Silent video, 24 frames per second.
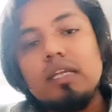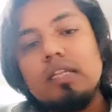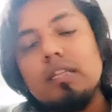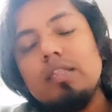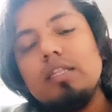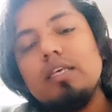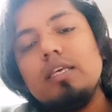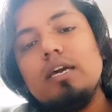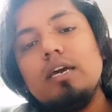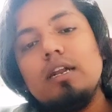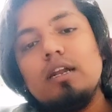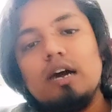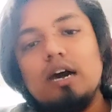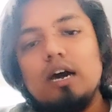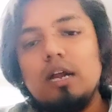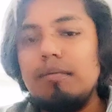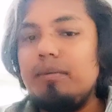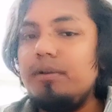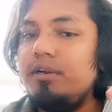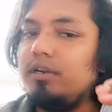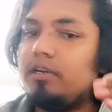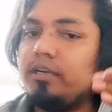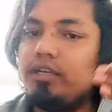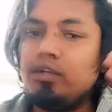They are
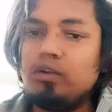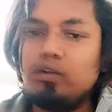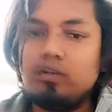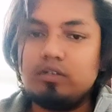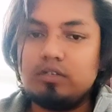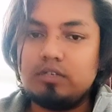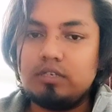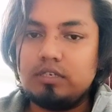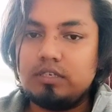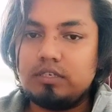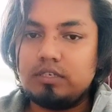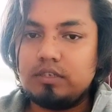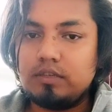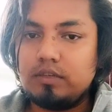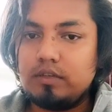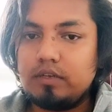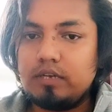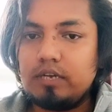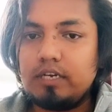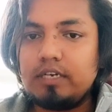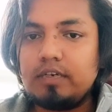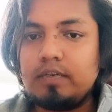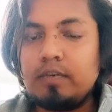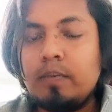arbitrary constants,
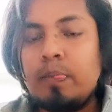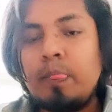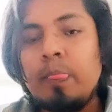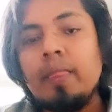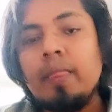right?